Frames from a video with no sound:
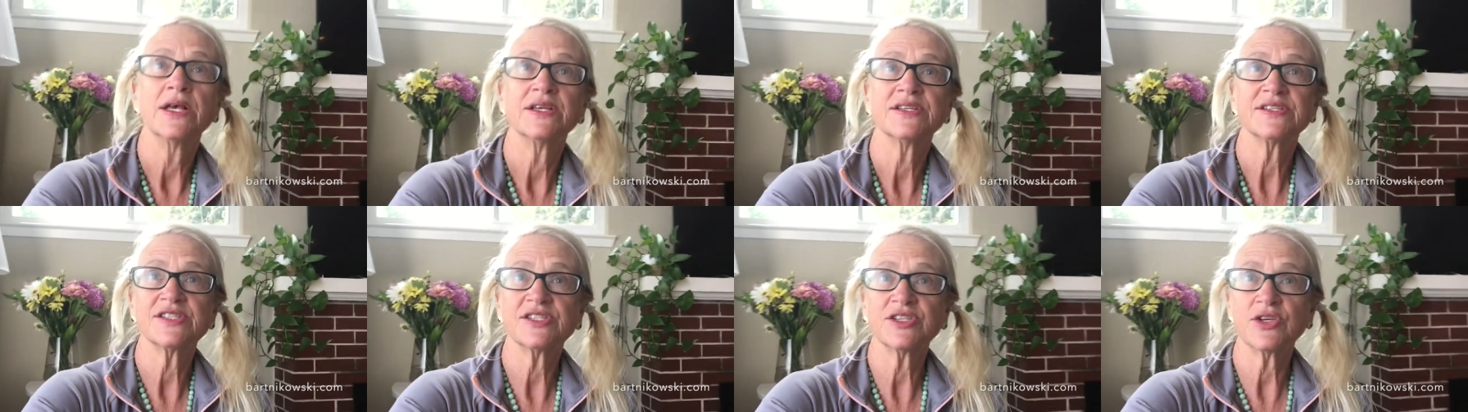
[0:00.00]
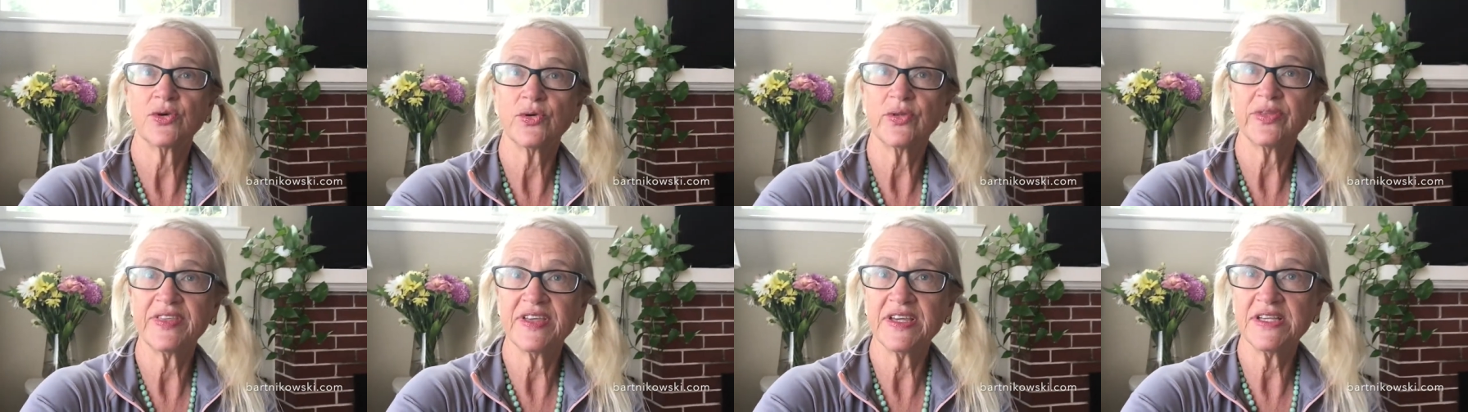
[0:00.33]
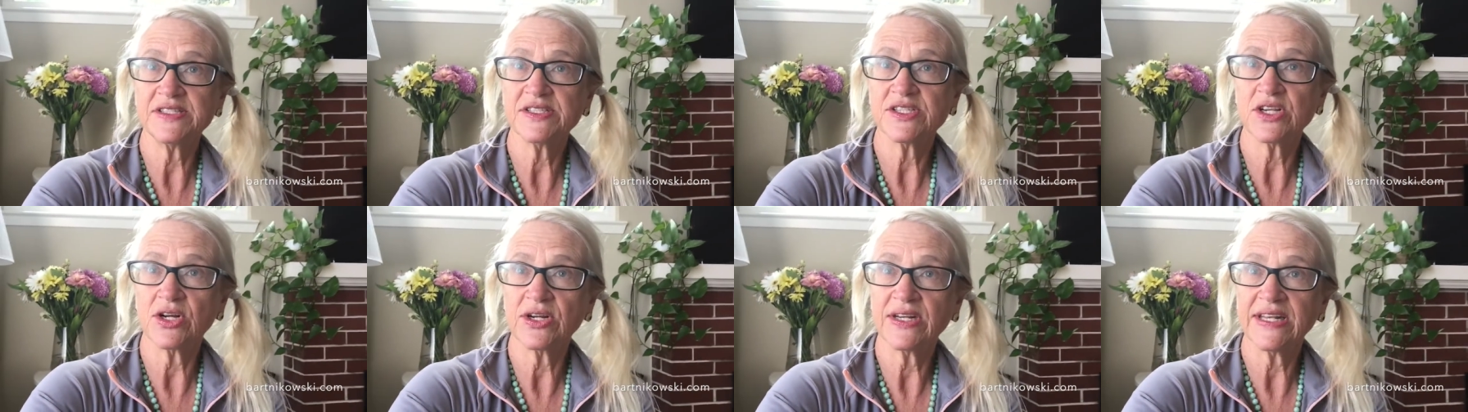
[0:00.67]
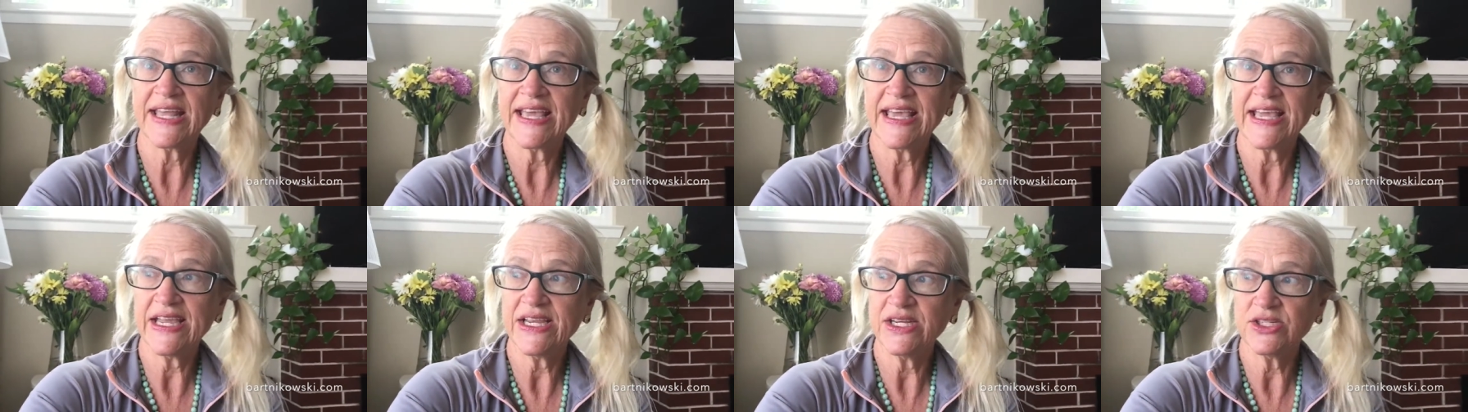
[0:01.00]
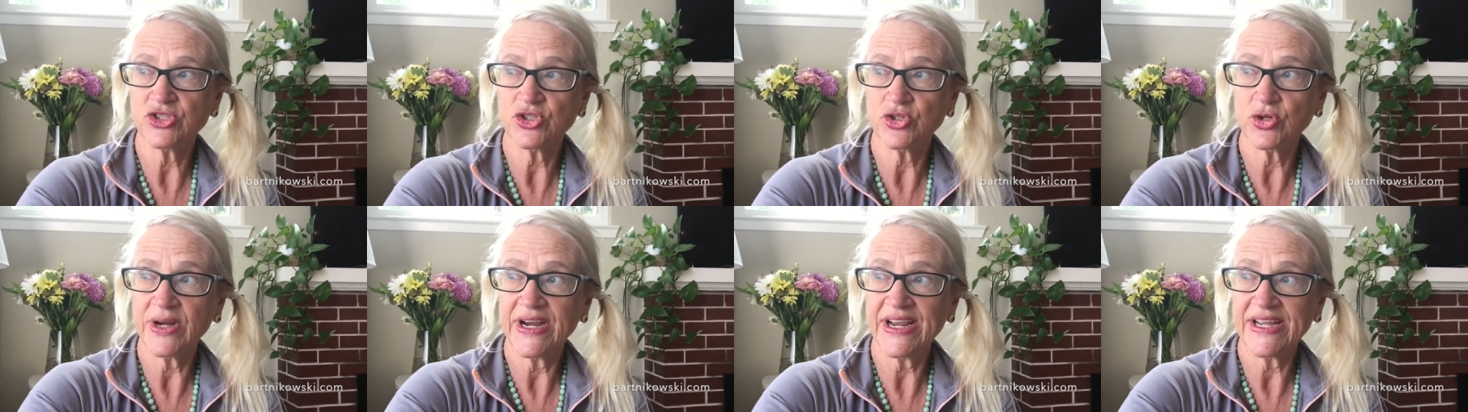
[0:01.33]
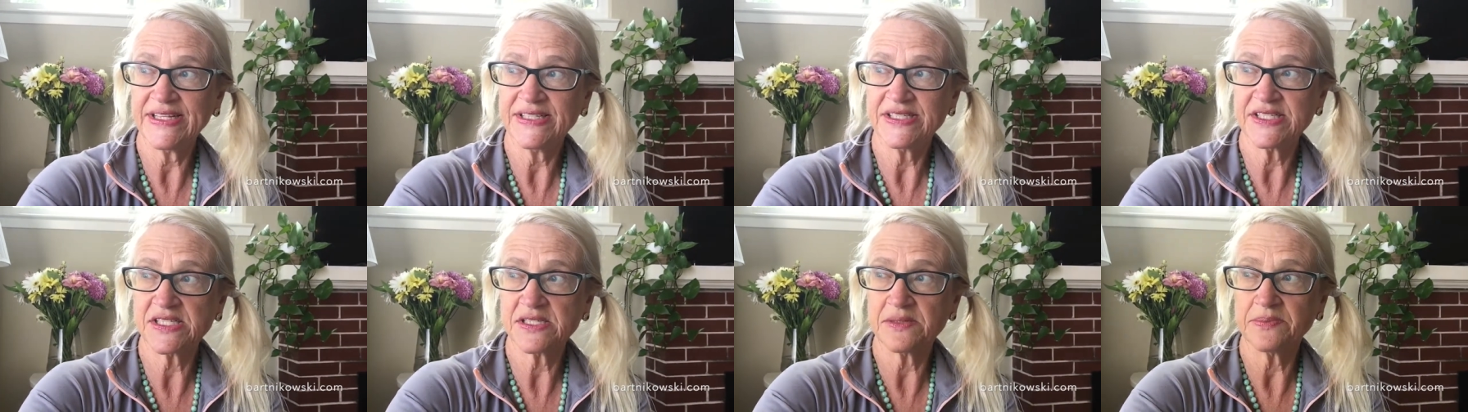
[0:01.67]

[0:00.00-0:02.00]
So things are late, trains